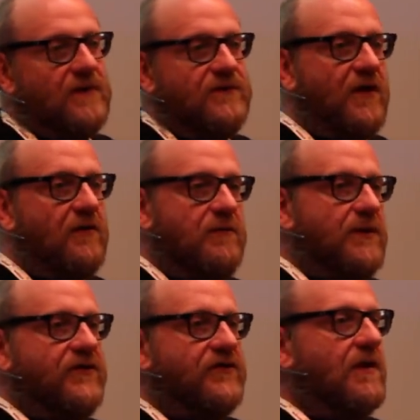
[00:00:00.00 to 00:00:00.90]
the
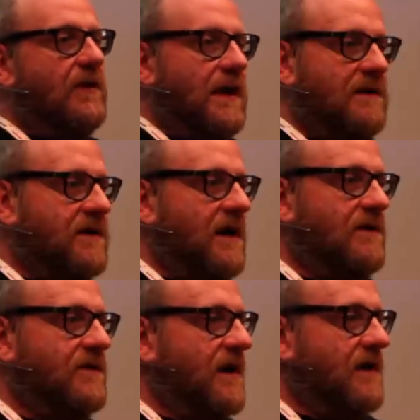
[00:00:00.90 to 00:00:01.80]
Dolby style
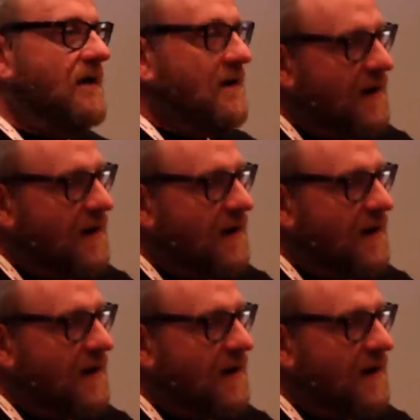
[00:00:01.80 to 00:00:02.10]
encoding